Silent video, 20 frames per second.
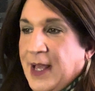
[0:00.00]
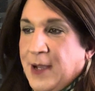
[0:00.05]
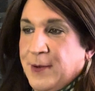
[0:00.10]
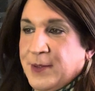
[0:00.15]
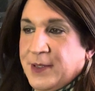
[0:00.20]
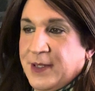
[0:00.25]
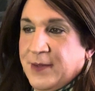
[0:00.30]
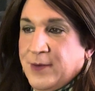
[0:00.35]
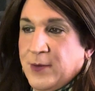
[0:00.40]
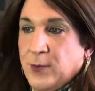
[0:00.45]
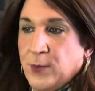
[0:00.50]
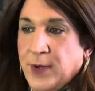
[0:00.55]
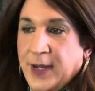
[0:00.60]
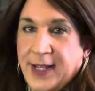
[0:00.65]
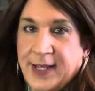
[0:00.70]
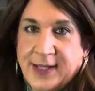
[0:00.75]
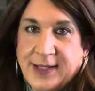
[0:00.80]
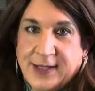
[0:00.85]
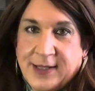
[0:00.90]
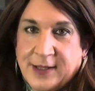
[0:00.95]
was even
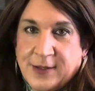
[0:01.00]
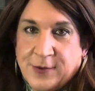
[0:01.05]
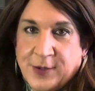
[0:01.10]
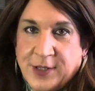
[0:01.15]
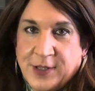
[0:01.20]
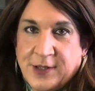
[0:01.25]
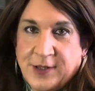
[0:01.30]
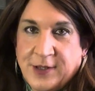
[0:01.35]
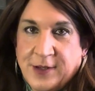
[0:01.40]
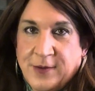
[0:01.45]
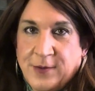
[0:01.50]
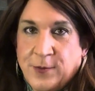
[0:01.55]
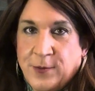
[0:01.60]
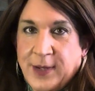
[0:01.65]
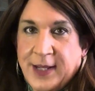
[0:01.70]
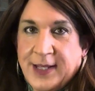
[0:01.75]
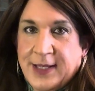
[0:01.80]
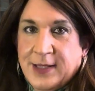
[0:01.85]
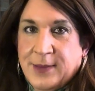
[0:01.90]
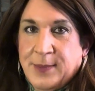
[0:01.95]
raised Christian,
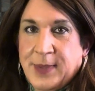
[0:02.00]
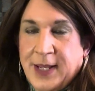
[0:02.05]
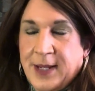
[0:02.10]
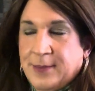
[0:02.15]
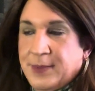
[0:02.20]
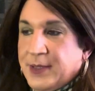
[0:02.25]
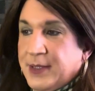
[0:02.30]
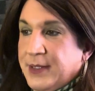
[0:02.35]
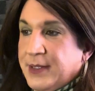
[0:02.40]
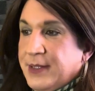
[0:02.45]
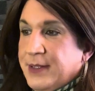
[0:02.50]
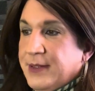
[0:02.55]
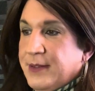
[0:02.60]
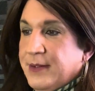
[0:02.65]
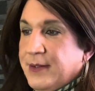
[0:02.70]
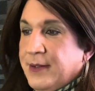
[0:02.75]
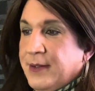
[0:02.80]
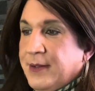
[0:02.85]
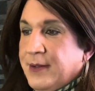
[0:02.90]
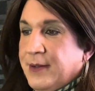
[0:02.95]
raised Baptist,
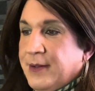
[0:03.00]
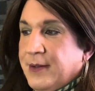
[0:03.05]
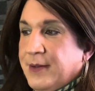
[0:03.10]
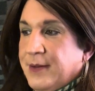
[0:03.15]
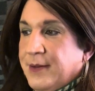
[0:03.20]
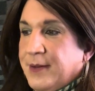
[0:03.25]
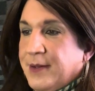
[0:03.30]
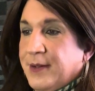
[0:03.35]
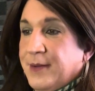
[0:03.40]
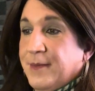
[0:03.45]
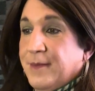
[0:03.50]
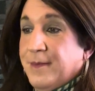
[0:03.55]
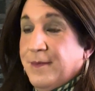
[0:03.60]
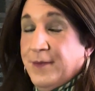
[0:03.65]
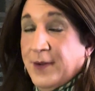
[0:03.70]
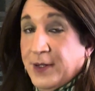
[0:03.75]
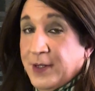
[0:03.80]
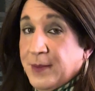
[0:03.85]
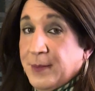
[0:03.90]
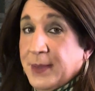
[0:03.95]
in a
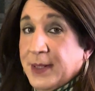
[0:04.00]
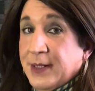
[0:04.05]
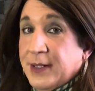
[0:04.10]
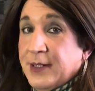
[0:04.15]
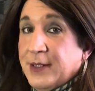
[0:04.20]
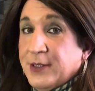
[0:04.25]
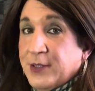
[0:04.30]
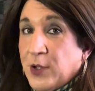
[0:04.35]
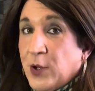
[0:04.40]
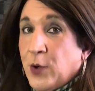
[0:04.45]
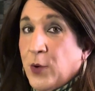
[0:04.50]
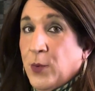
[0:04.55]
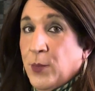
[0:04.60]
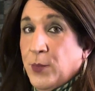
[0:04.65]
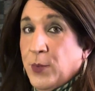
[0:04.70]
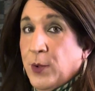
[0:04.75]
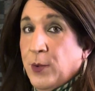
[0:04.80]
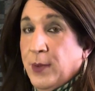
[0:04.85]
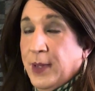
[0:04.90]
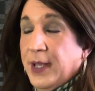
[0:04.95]
fundamentalist home,
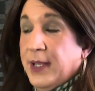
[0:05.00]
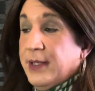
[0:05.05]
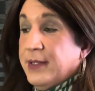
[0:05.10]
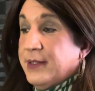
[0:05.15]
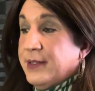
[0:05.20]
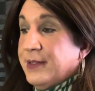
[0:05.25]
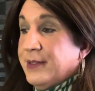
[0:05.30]
no less.